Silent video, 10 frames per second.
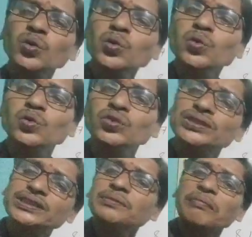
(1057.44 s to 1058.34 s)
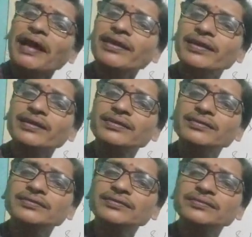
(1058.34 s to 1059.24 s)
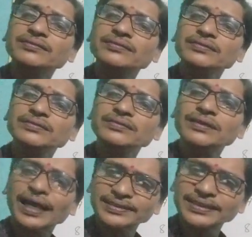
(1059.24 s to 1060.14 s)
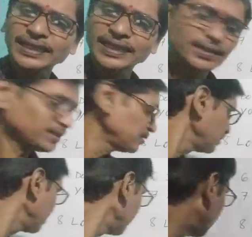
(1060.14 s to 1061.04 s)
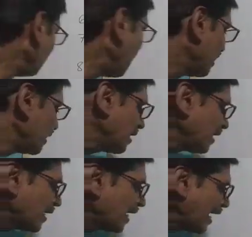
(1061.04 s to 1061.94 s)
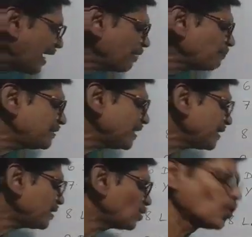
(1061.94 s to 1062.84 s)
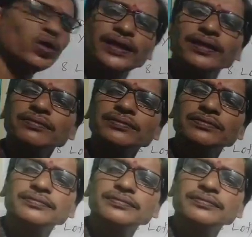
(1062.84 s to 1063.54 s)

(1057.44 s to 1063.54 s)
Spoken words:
who she married. Understand? Similarly, have they told you?